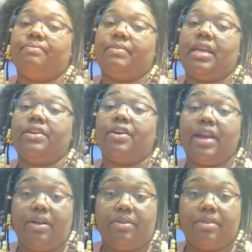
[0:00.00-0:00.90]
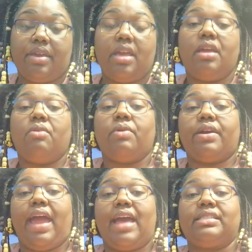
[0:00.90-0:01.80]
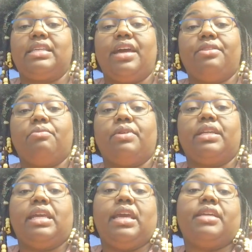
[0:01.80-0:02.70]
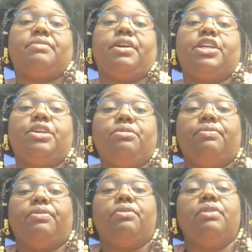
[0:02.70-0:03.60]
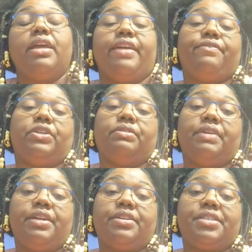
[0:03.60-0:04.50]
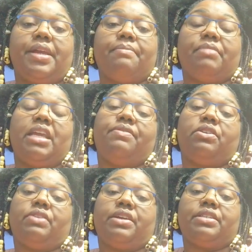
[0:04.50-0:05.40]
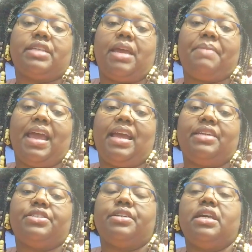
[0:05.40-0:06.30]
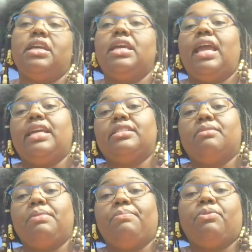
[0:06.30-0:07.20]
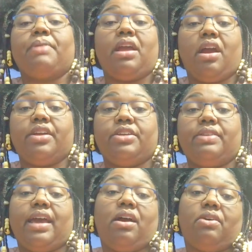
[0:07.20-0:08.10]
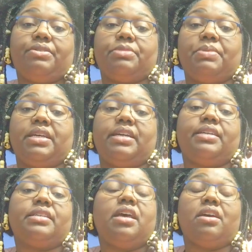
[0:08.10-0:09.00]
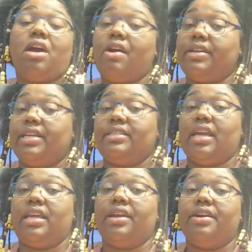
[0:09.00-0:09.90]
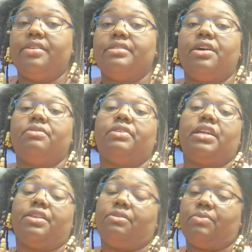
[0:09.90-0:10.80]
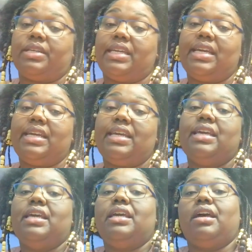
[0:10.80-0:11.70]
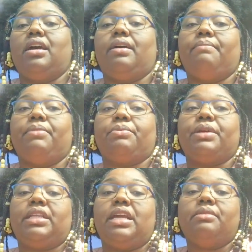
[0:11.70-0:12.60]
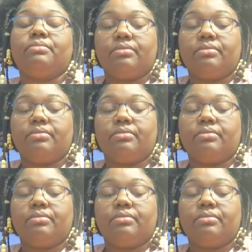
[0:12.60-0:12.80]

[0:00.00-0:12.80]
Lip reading: in her health, whereas the other one is very youthful and full of energy, even though they're the same age. And some people may argue that, oh, it's because Kara didn't take care of herself and the other one did. But really,